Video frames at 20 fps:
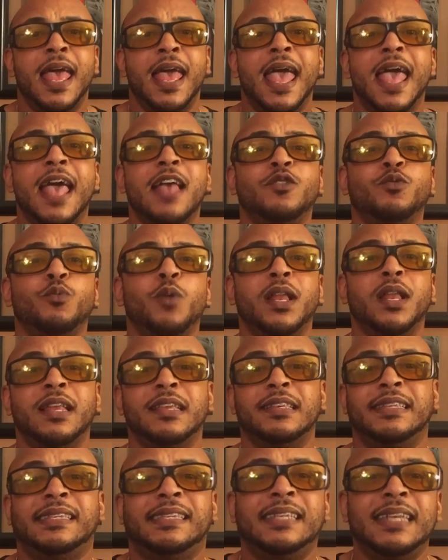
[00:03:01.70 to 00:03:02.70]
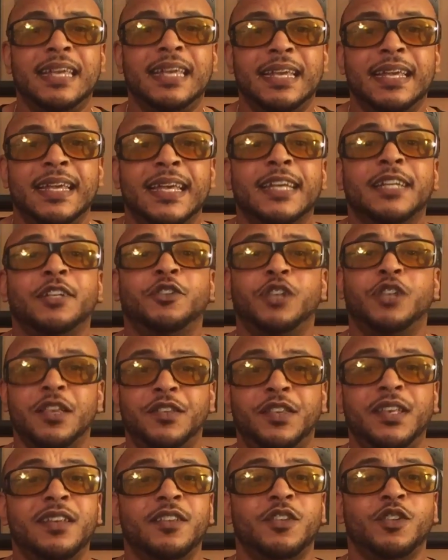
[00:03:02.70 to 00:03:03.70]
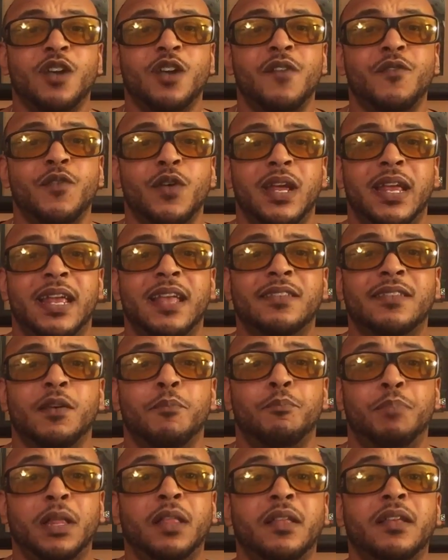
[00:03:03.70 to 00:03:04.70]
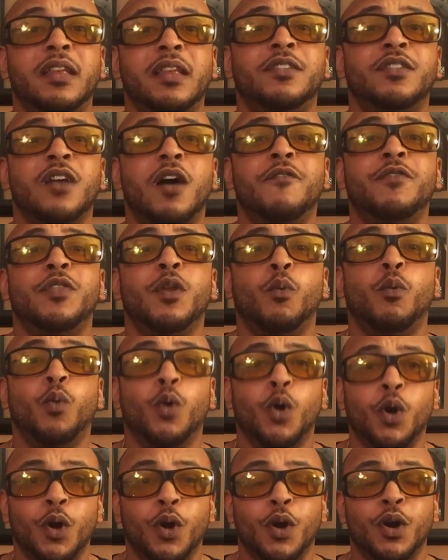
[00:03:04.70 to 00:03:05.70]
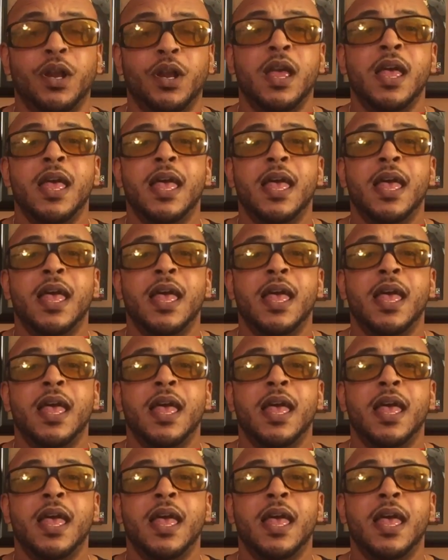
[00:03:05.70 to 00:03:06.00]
as well as C, Jesse discovering his abilities of the word